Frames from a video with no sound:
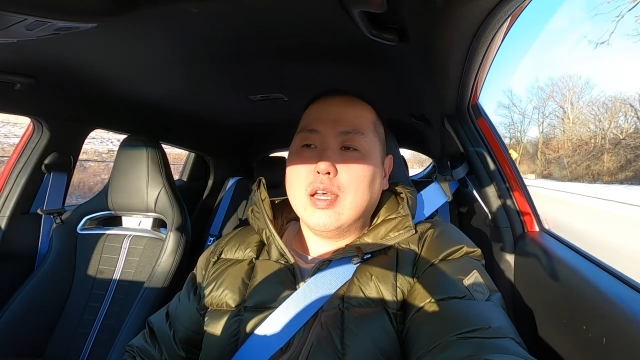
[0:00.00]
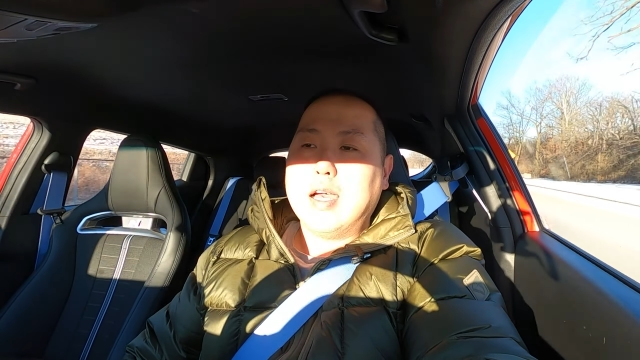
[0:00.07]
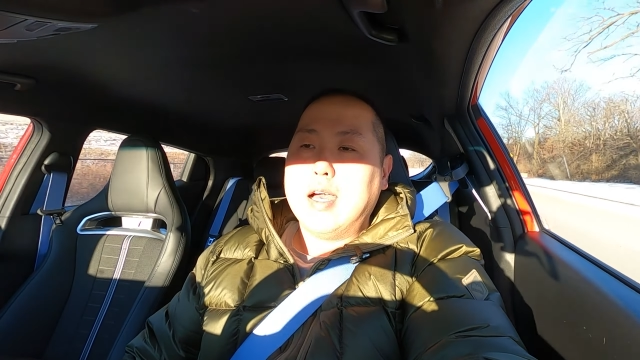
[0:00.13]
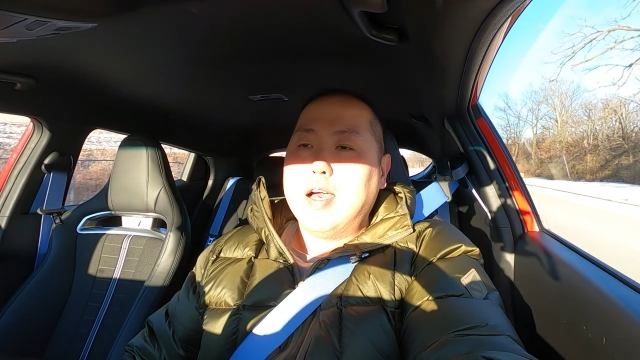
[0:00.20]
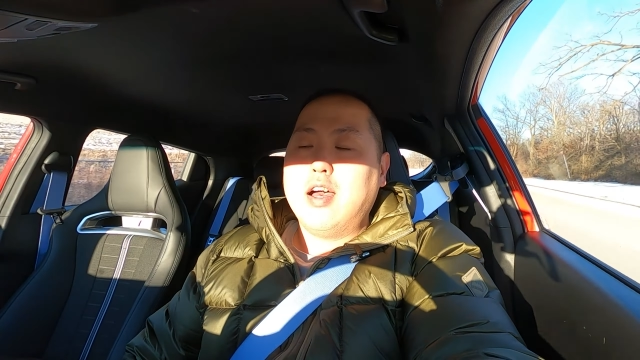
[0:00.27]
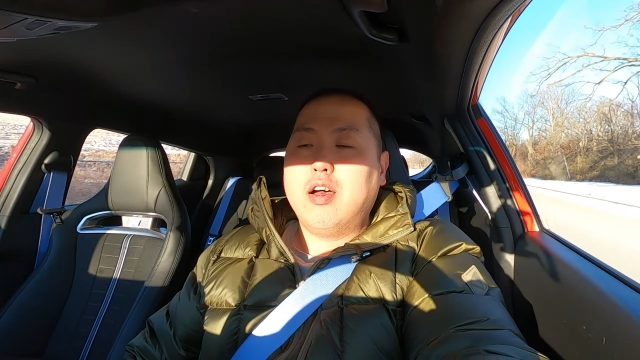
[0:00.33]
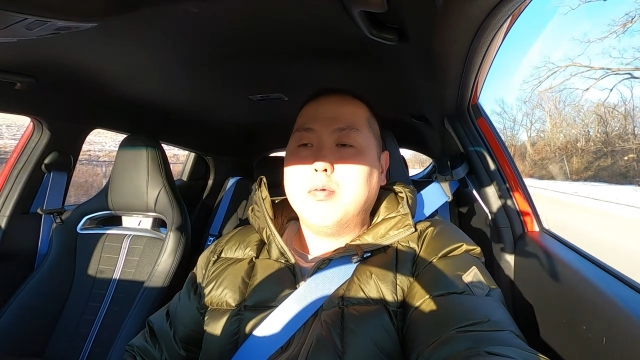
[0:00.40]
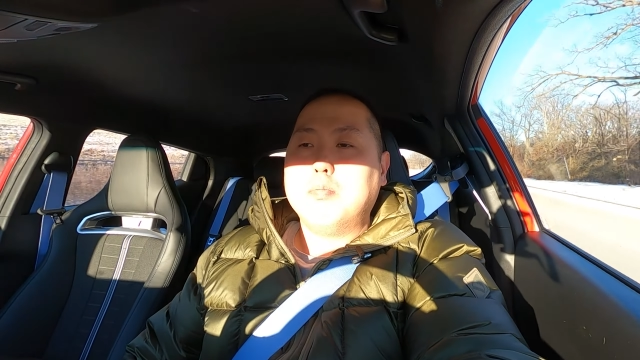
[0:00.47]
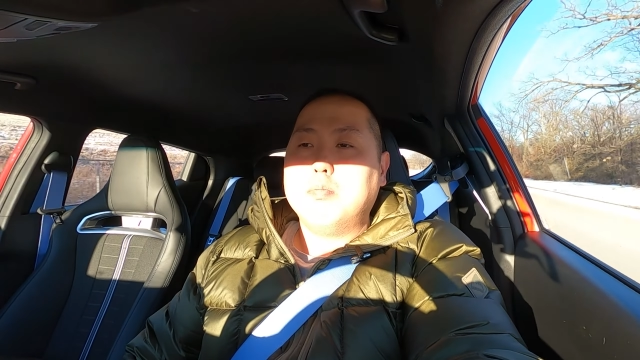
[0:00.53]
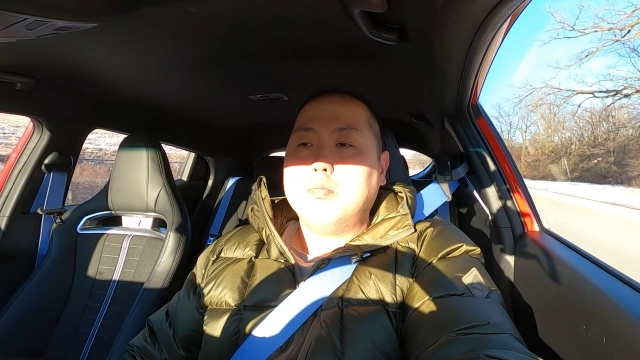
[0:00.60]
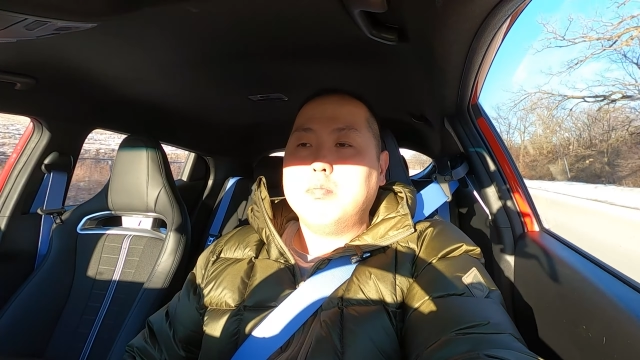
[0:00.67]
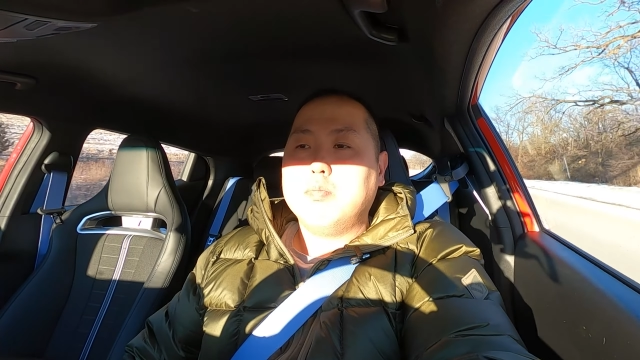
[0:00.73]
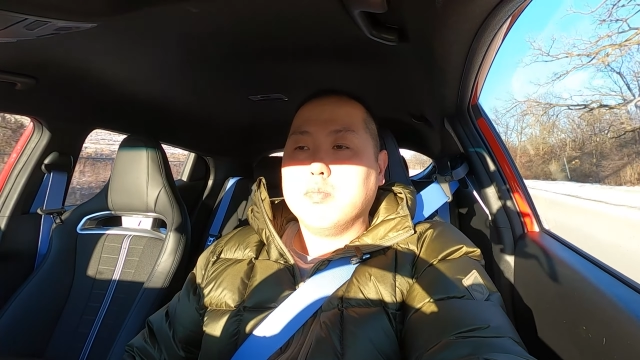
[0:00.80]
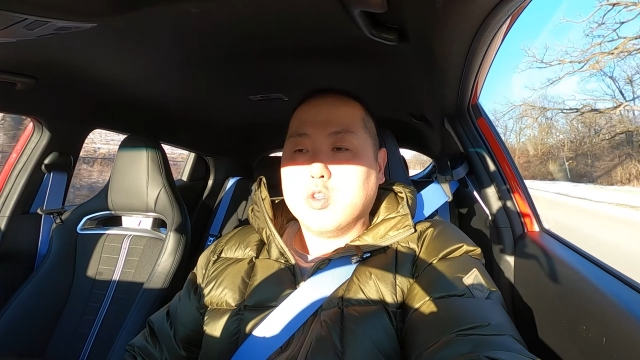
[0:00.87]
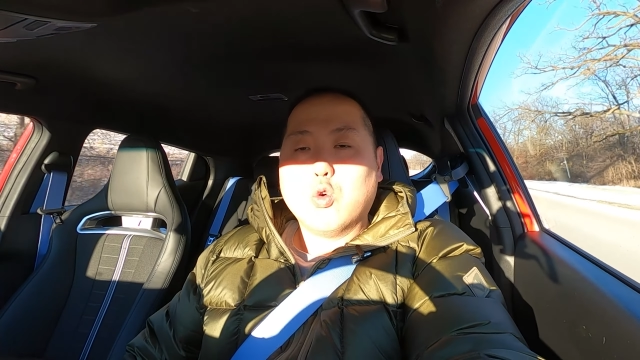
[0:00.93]

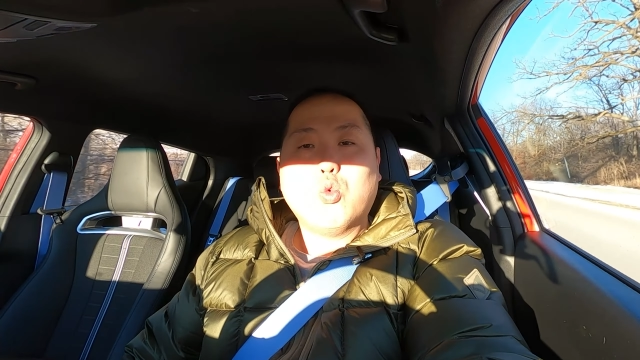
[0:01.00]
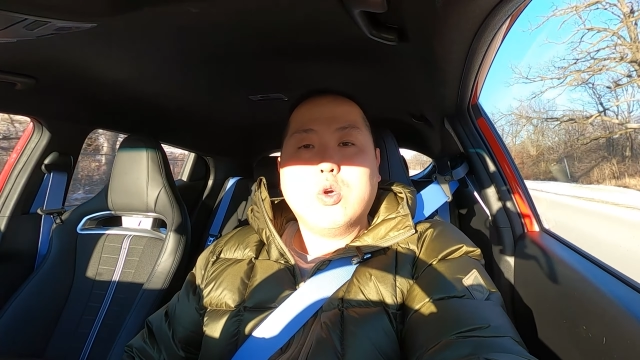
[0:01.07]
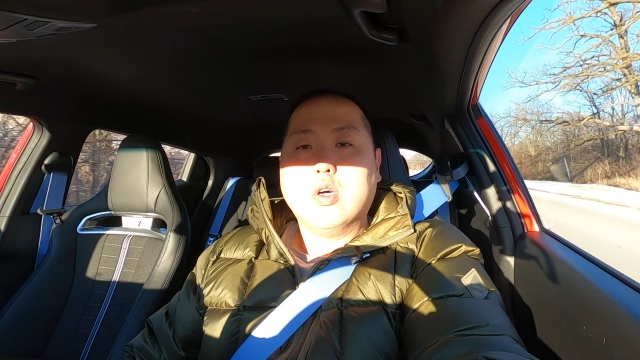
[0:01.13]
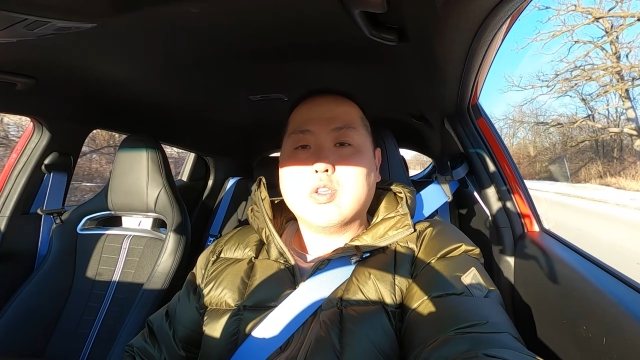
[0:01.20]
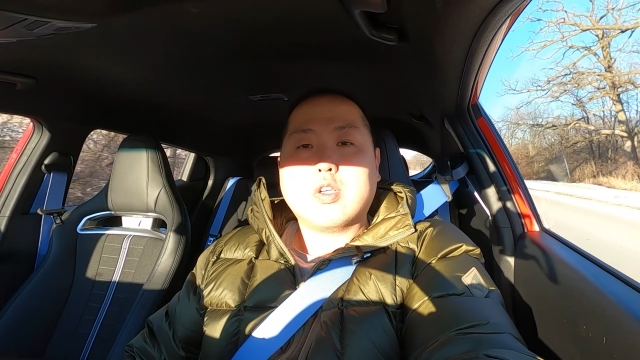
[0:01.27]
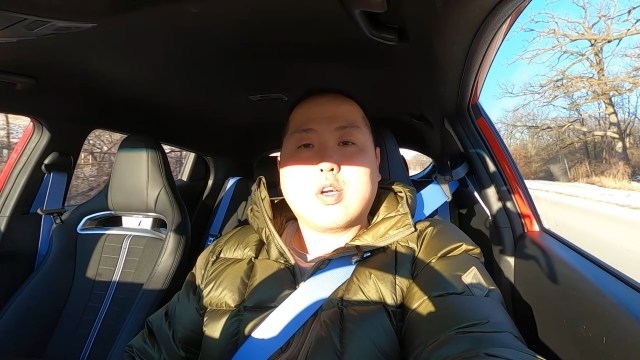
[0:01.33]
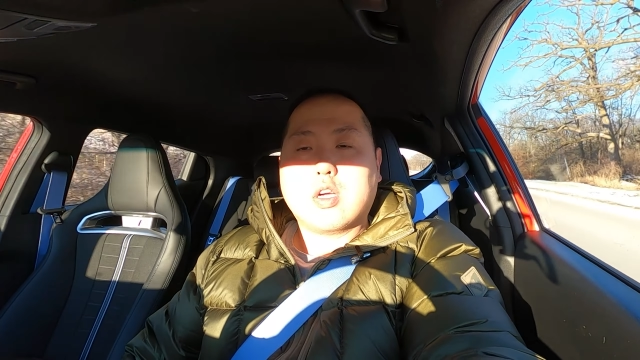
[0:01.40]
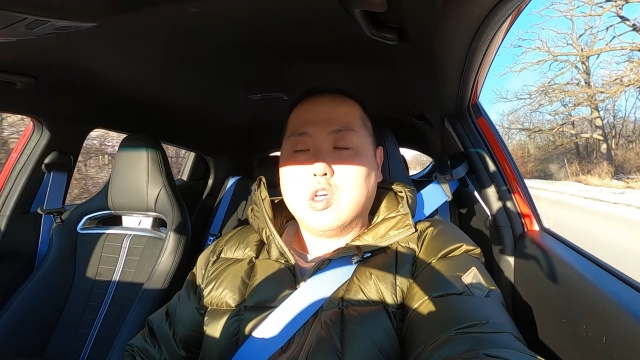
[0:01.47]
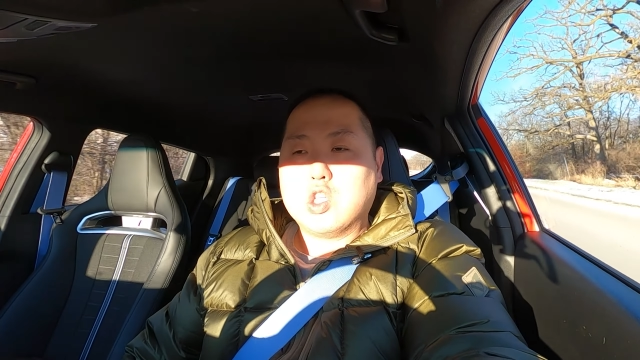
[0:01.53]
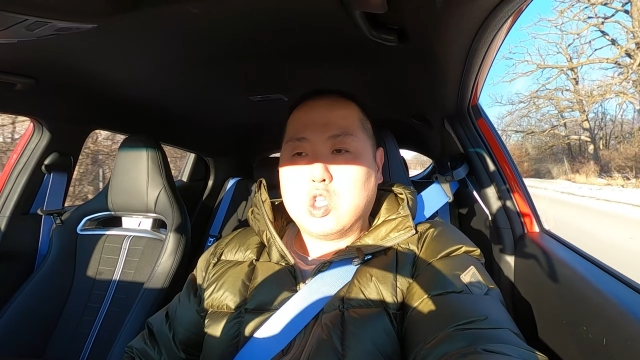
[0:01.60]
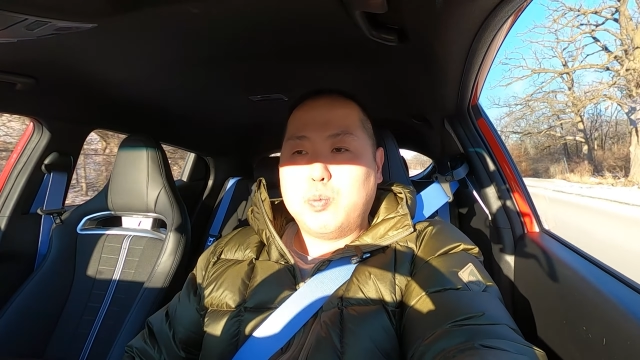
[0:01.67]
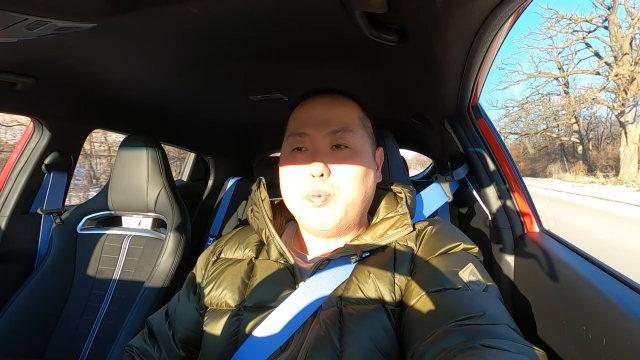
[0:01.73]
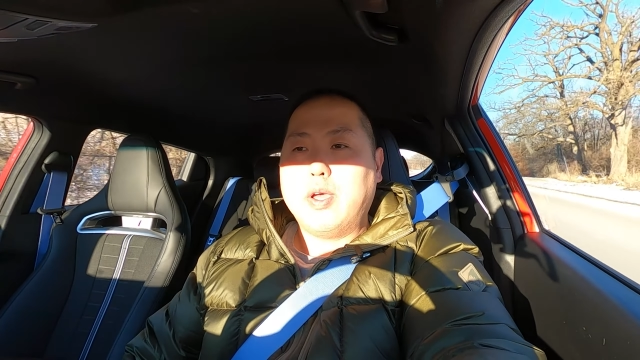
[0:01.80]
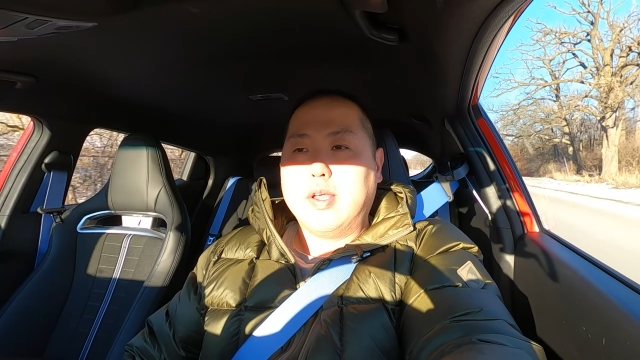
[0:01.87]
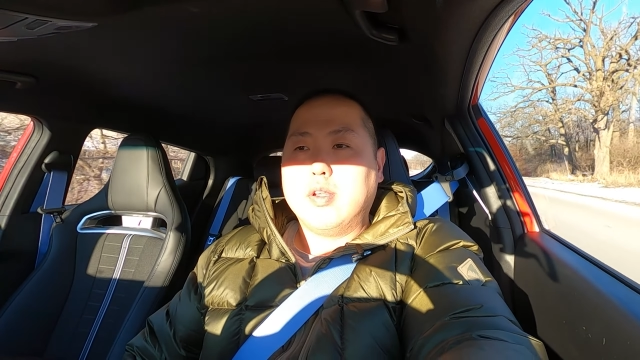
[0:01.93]
the wheels are going to
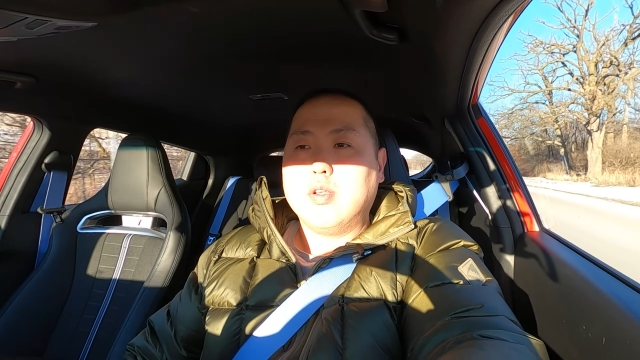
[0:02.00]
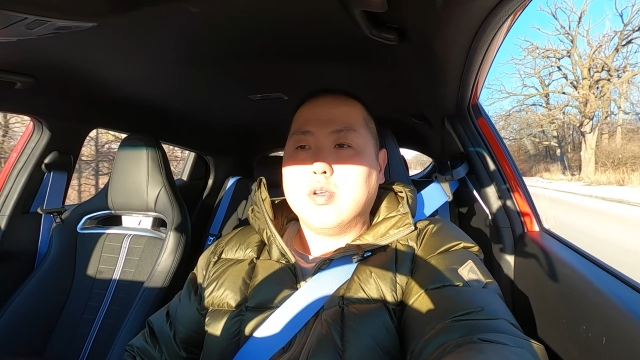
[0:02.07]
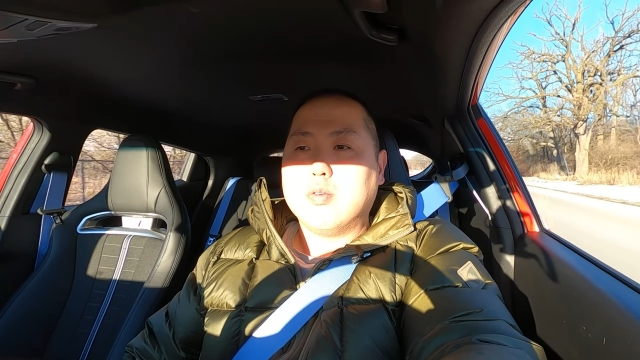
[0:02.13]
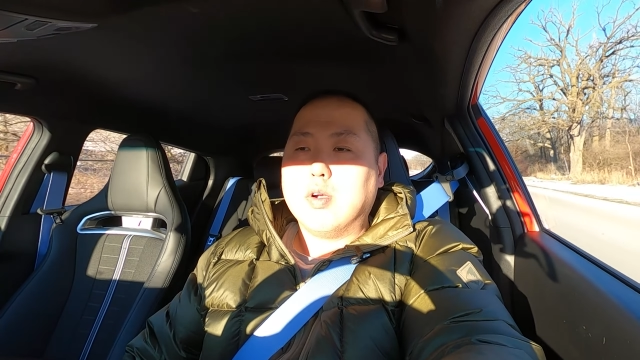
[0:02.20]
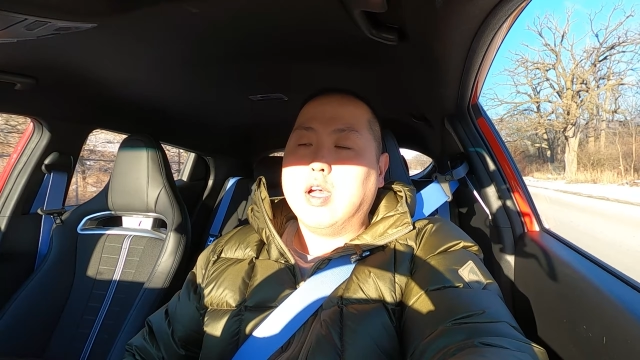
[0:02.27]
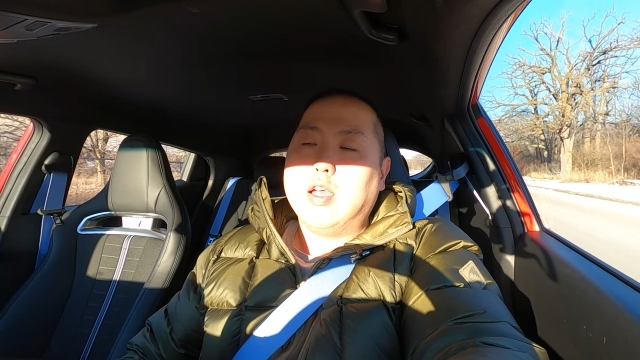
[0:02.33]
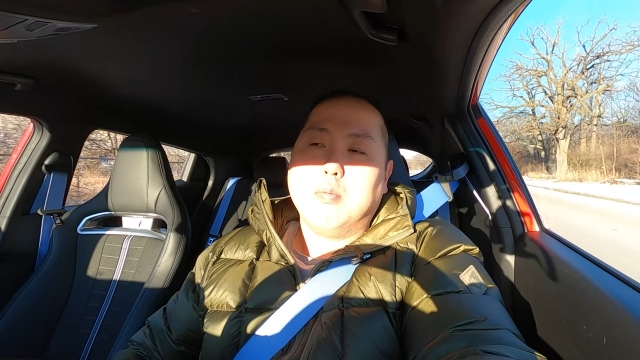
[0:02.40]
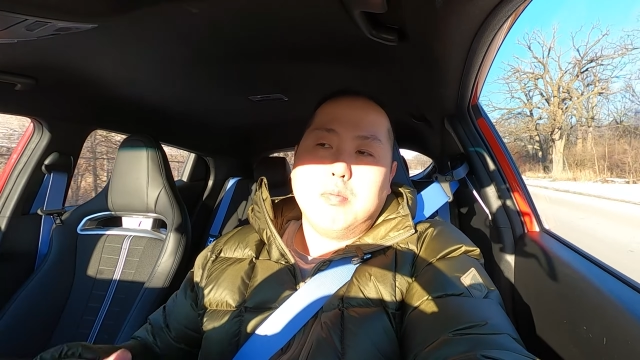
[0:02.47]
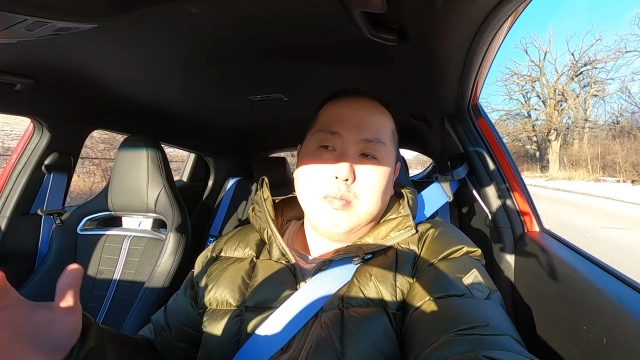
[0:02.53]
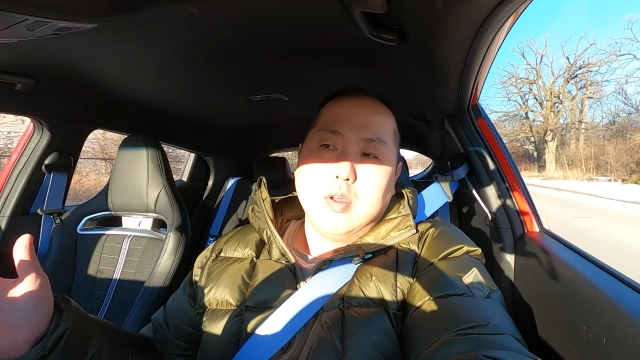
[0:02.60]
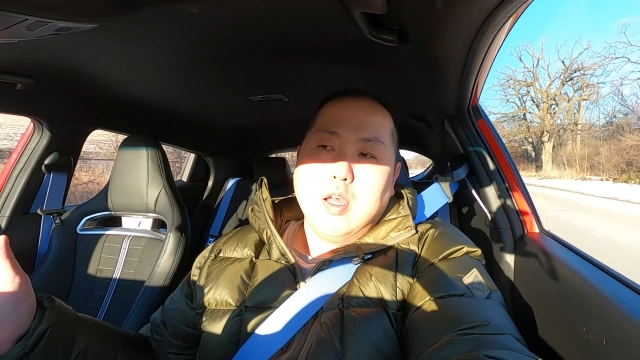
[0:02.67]
spin, right?